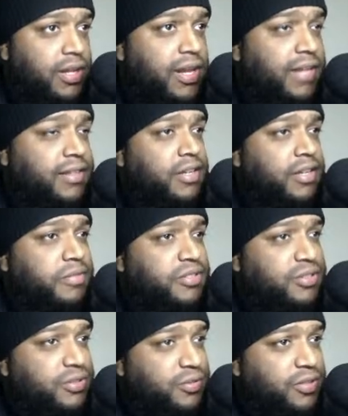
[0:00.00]
like the number
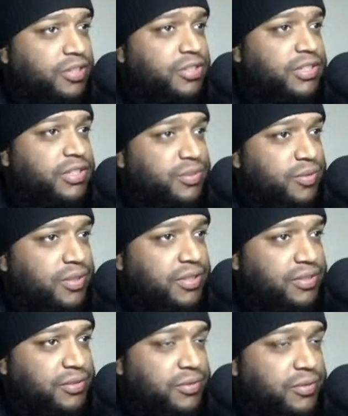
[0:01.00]

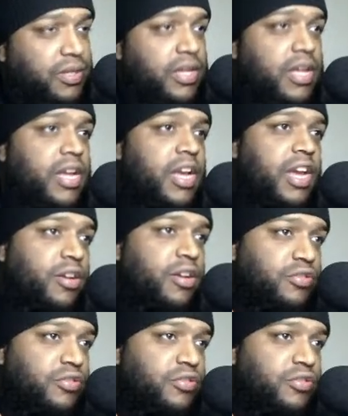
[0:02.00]
222. And on